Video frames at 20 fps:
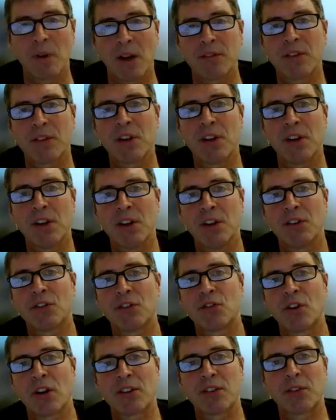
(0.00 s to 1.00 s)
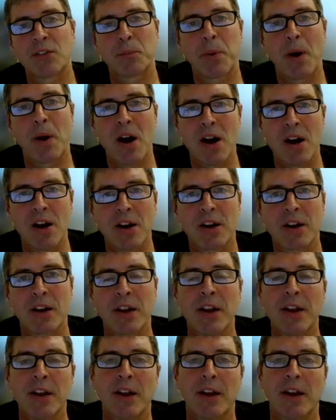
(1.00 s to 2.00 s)
we have the strict
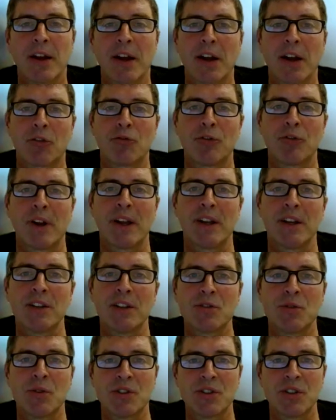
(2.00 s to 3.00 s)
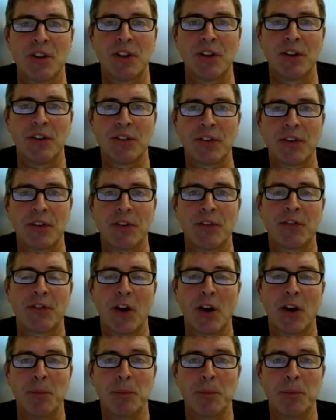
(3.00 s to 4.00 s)
PAR range, which is
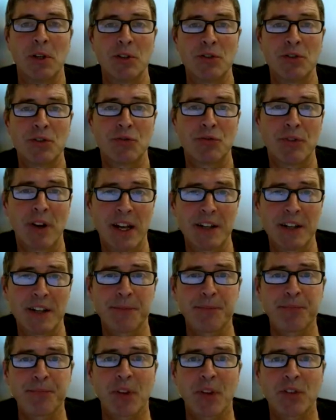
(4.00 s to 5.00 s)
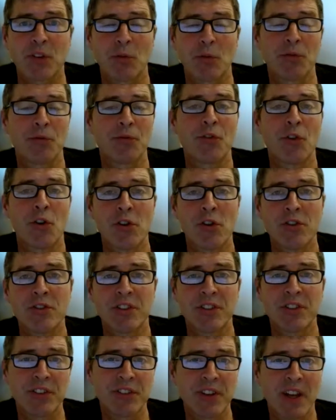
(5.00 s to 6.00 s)
from blue to red, so from
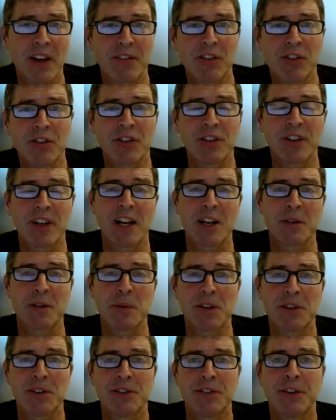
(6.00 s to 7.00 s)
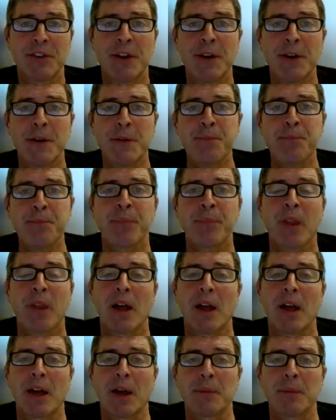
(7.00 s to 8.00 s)
400 to 700 nanometers.
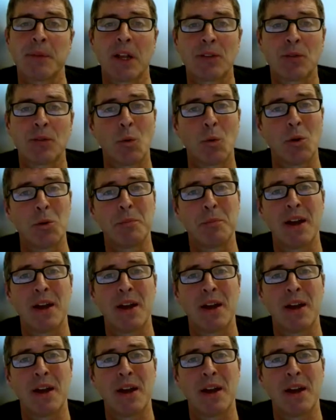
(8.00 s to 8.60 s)
And that's what we